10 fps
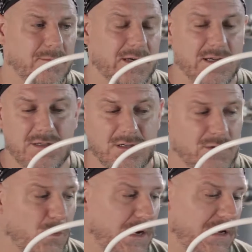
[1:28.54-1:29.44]
because there's
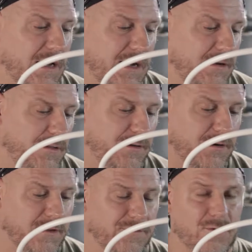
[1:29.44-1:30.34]
29,
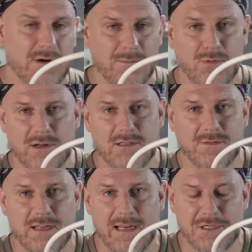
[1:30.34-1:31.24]
30, 40 points of
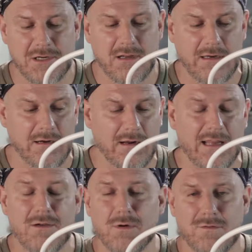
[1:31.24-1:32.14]
connection on here.
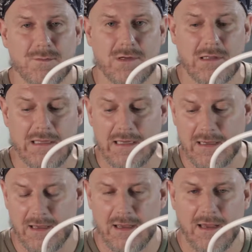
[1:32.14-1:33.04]
Any one of them could leak.
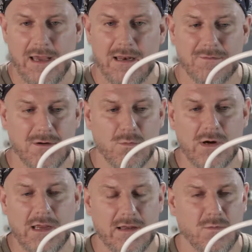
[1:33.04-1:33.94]
And if you're
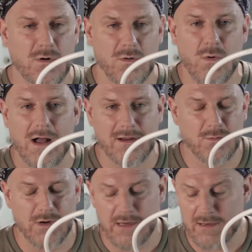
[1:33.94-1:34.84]
working on a, while you're
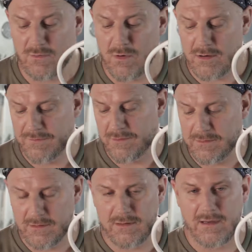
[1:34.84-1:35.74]
working on a water
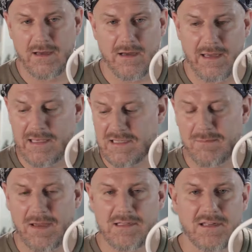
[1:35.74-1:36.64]
filter, uh, AC
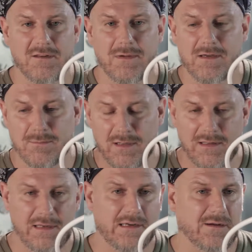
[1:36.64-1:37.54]
mains need to be completely
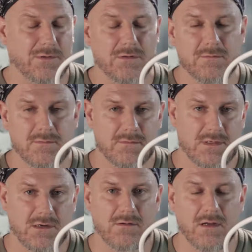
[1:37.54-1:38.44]
decoupled.
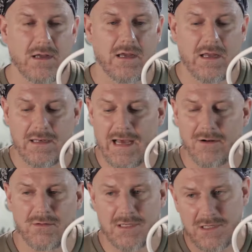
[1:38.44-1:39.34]
So not
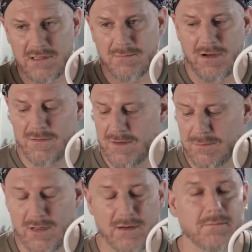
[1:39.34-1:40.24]
only shut them off,
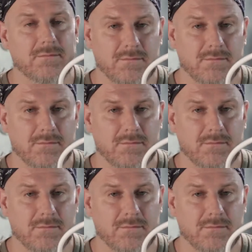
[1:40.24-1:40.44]
unplug them.